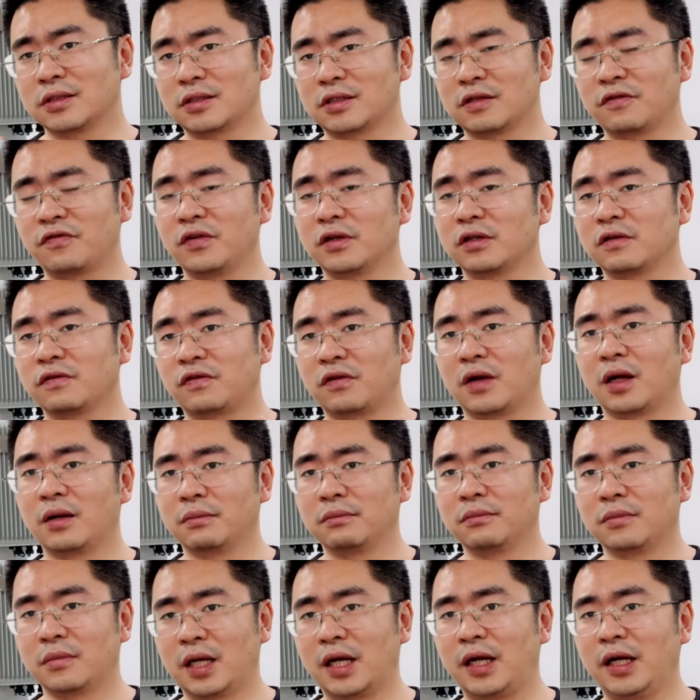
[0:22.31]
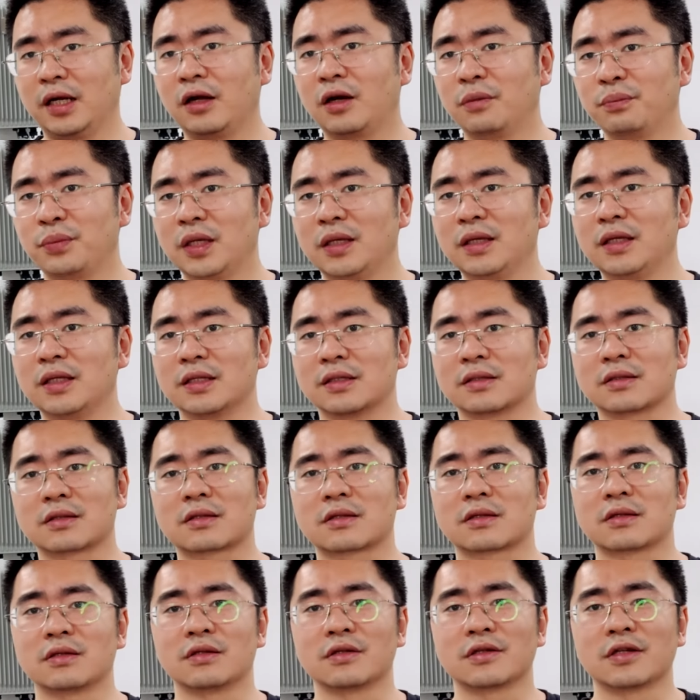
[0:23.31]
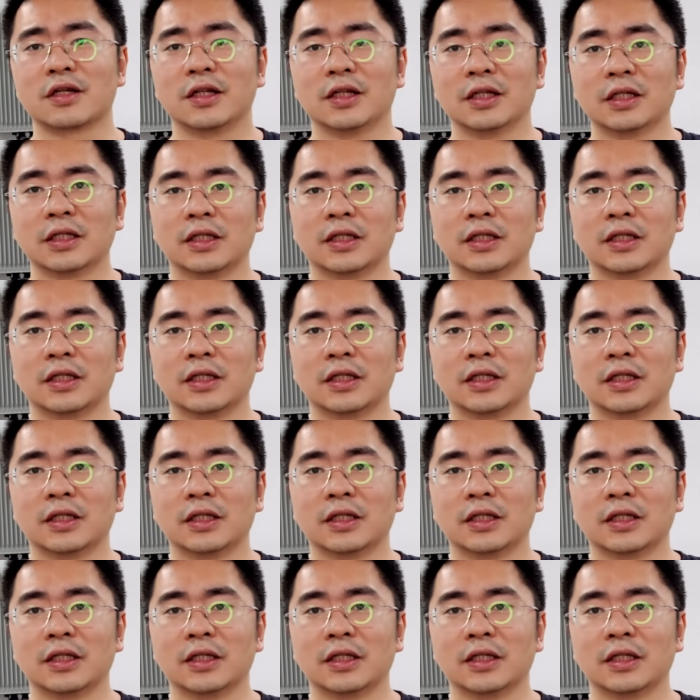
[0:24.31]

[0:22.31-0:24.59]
different from my opinions. So